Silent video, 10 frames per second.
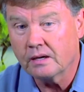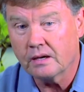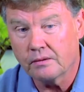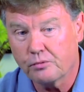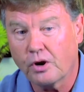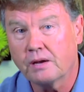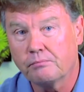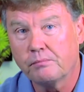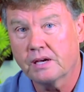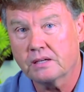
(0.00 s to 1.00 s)
a broad
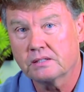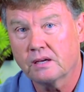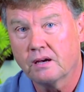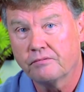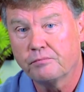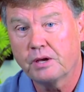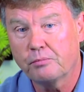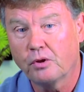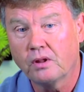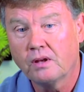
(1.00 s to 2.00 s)
mix of
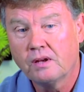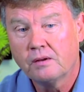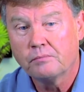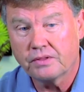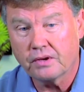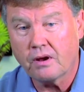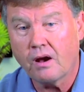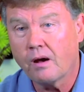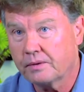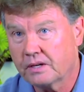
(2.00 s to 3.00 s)
people, but the
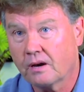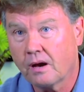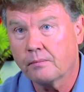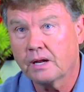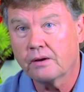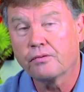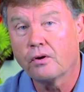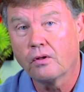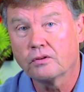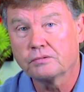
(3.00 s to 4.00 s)
common denominator for
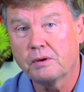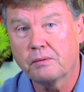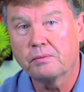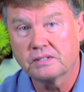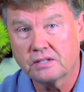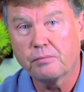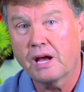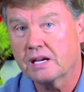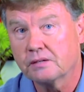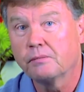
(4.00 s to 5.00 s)
all those people is they're
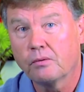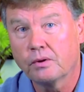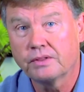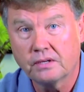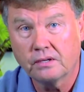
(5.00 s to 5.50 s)
passionate about what they